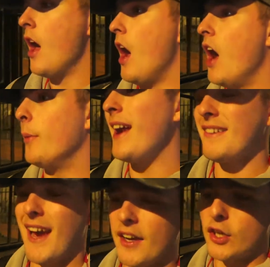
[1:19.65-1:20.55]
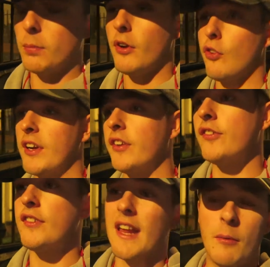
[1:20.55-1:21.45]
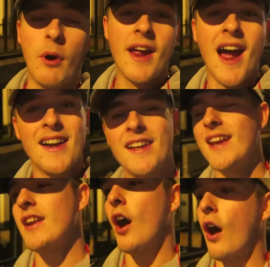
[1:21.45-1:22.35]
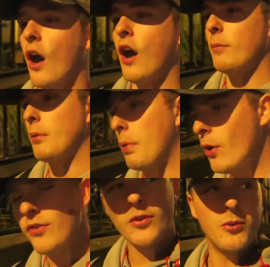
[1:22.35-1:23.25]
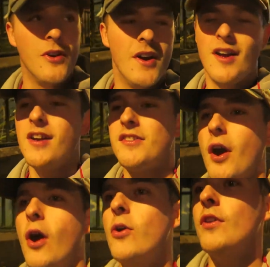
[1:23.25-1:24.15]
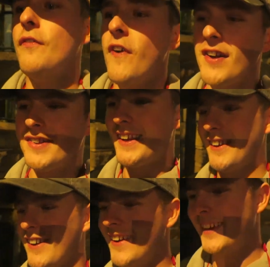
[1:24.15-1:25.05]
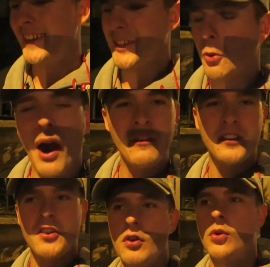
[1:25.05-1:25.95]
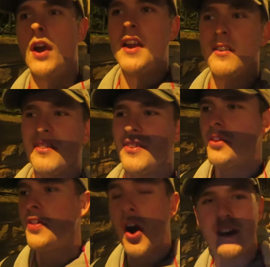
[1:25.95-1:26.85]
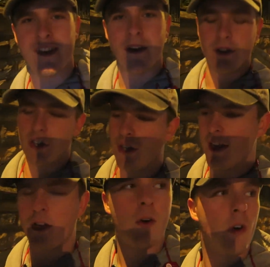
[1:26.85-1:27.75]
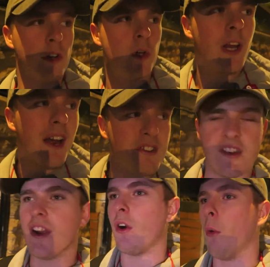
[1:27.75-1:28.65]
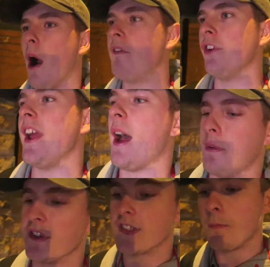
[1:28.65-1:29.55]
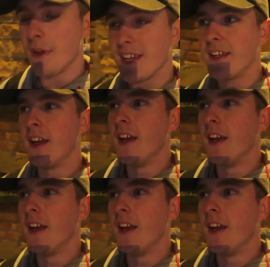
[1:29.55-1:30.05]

Uh, we actually had a couple of drinks to celebrate handing in our proposal. So the first thing that you will have to do in third year at uni, or your last year, or whatever it happens to be